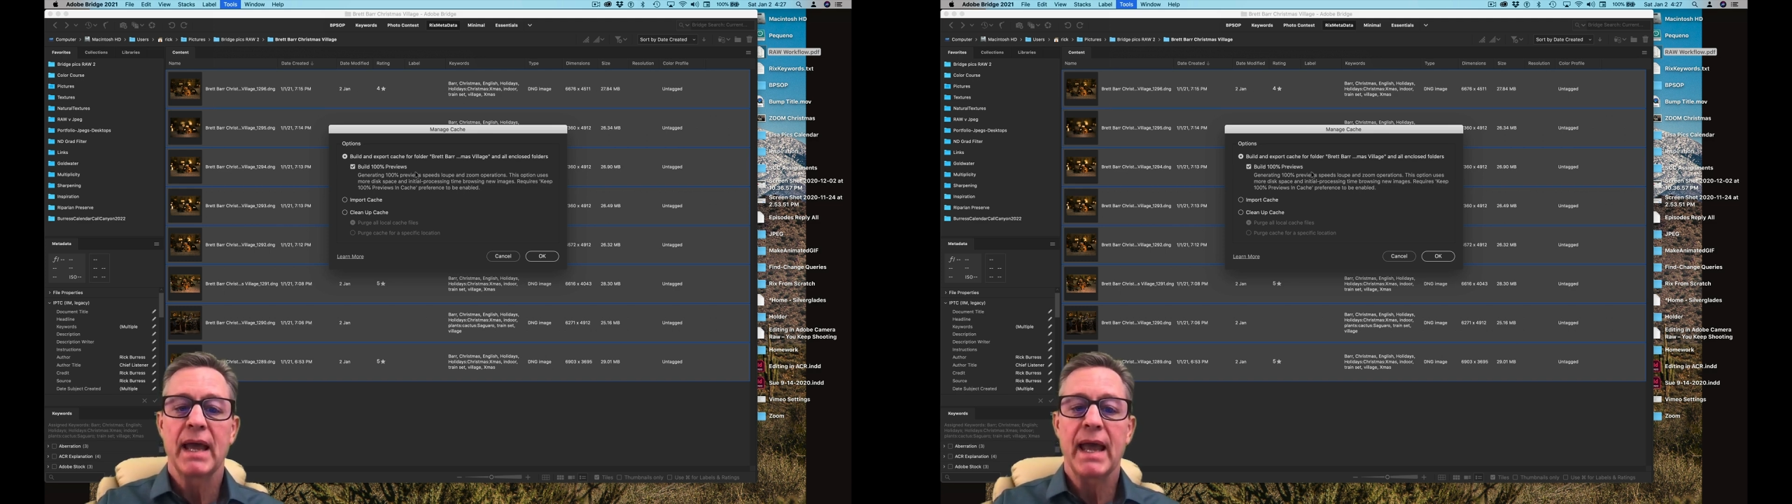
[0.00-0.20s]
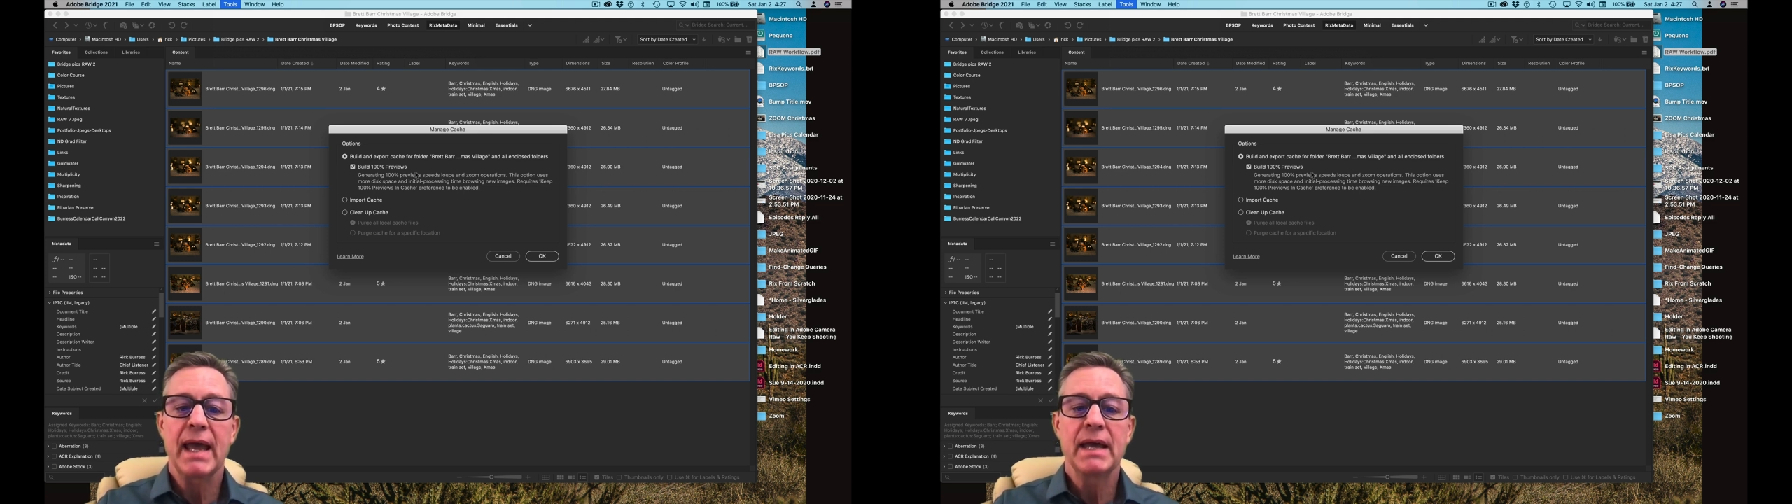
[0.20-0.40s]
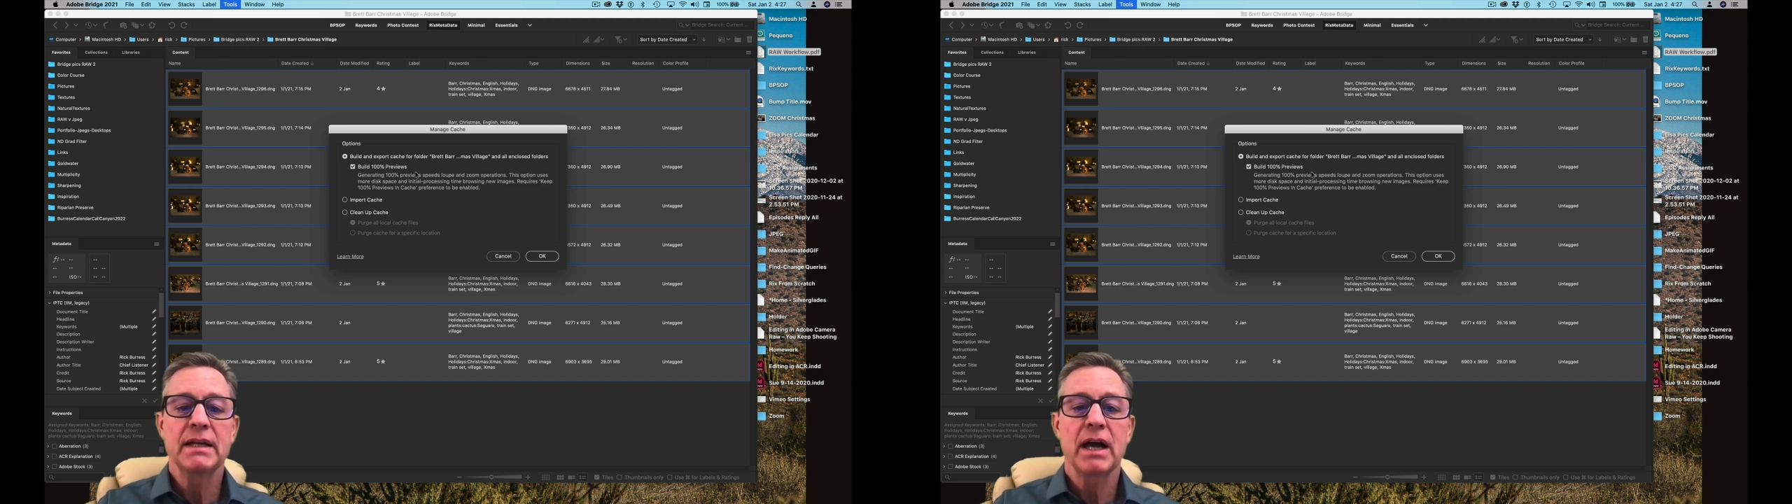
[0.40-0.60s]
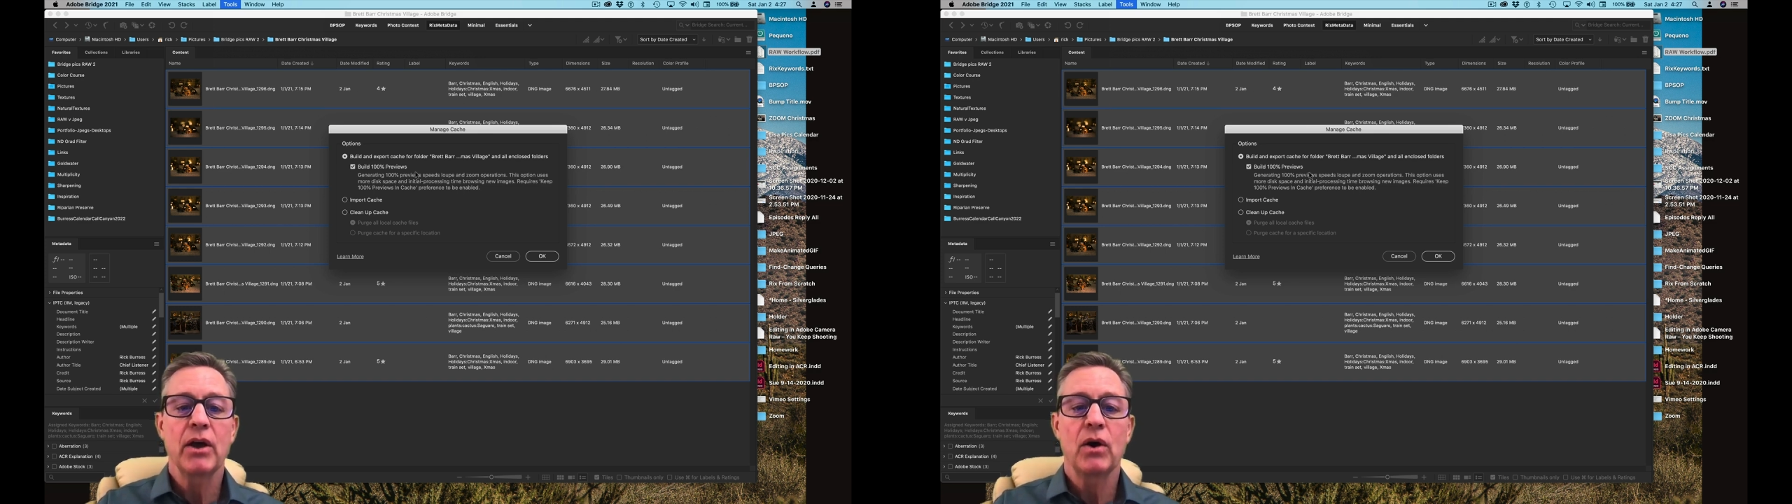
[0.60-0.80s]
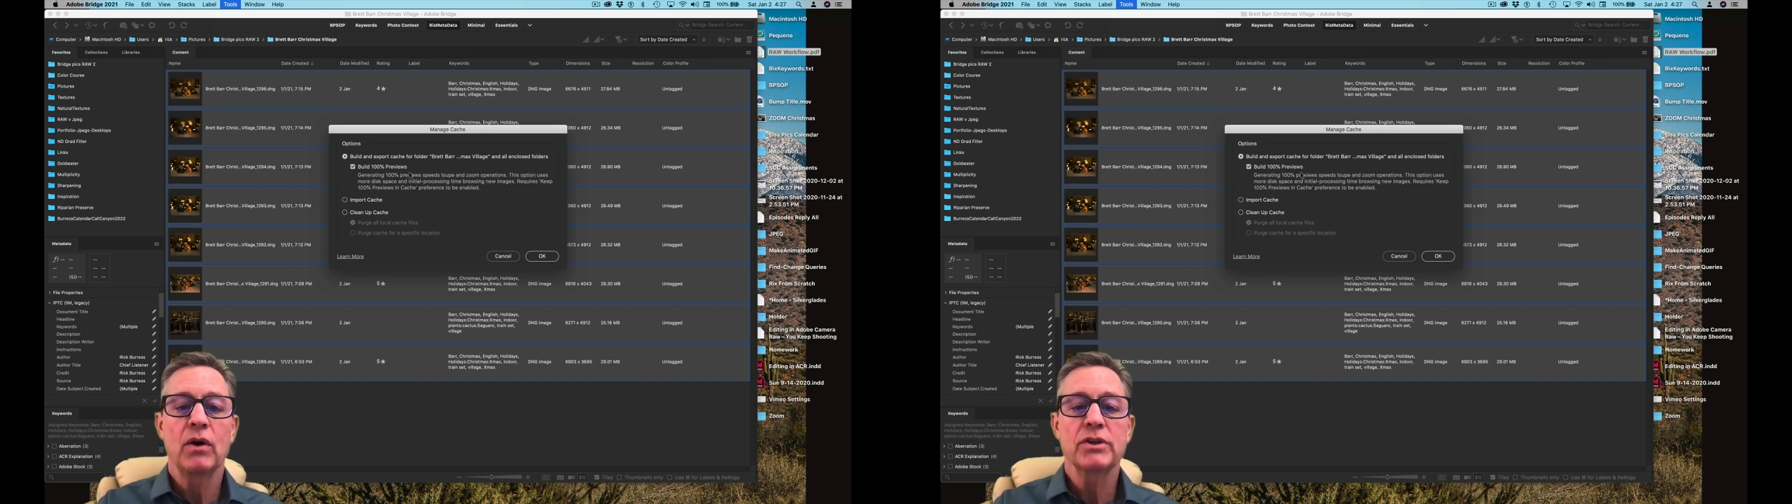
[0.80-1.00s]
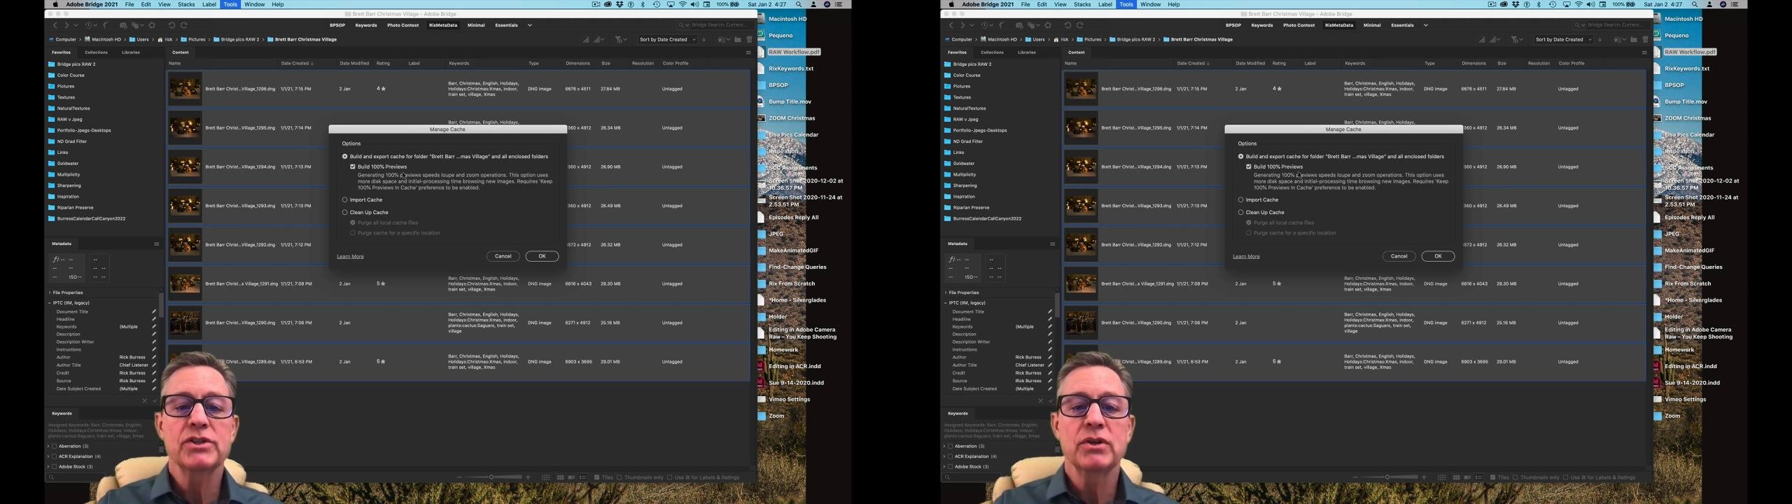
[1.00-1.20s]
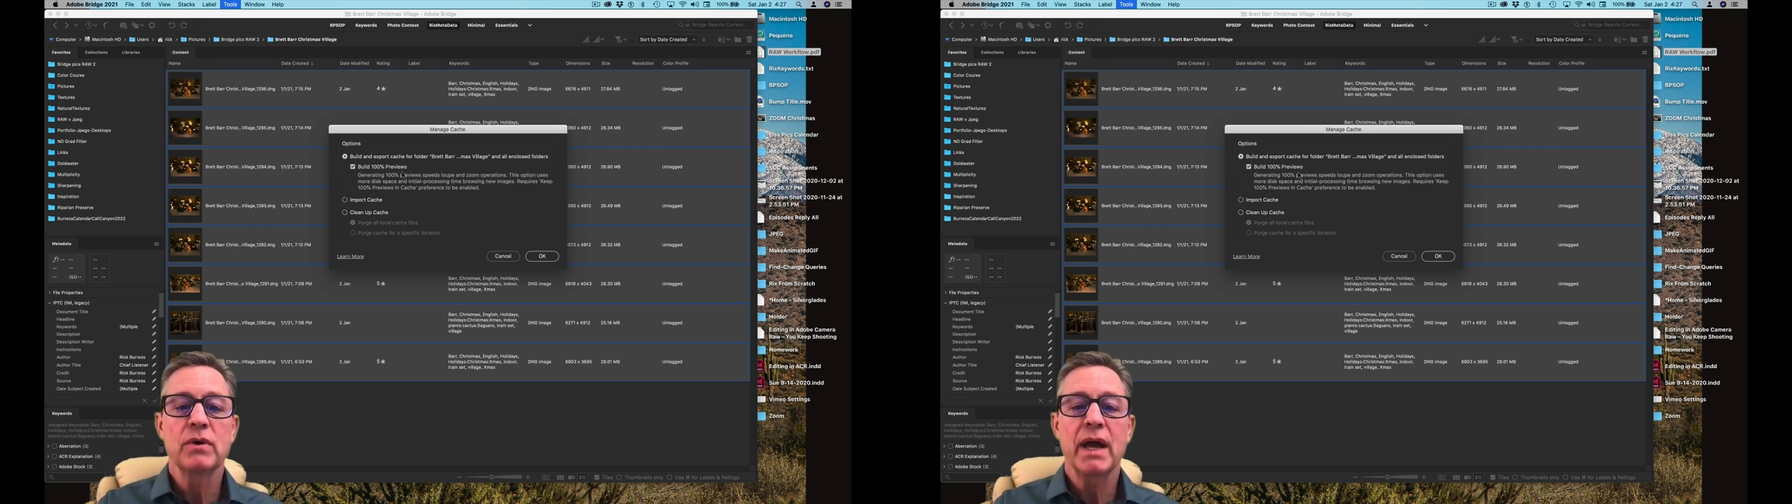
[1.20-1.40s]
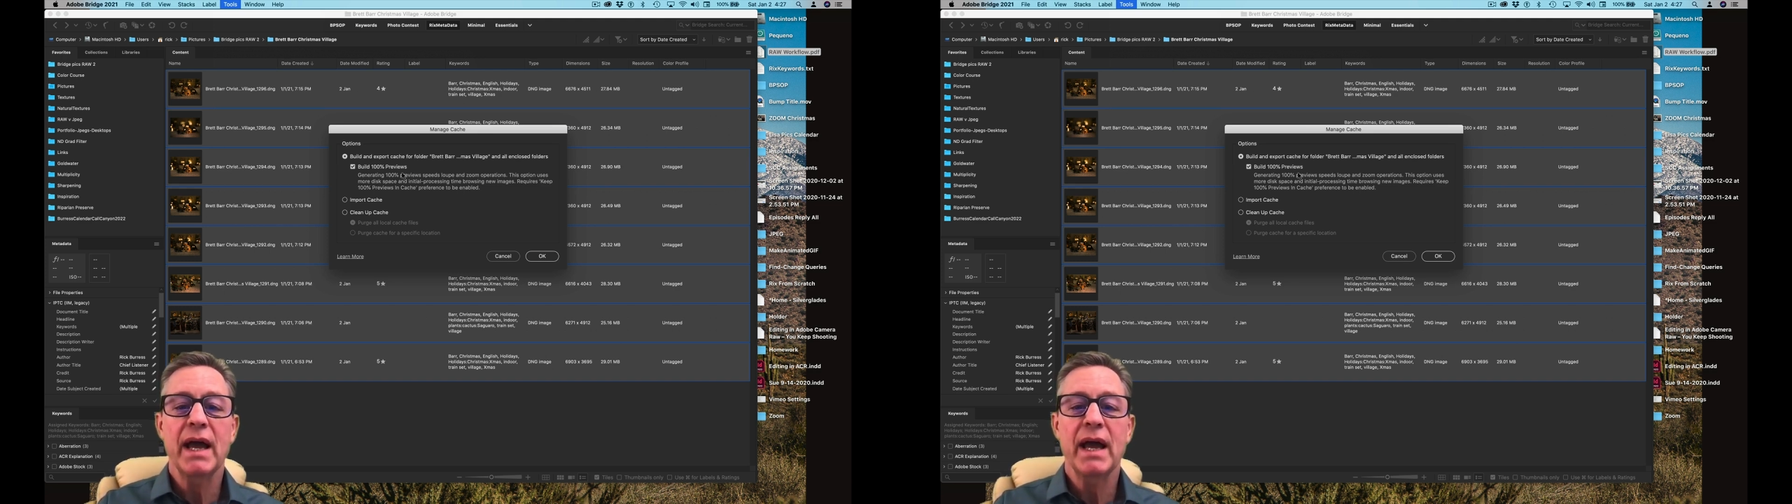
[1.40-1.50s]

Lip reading: And I also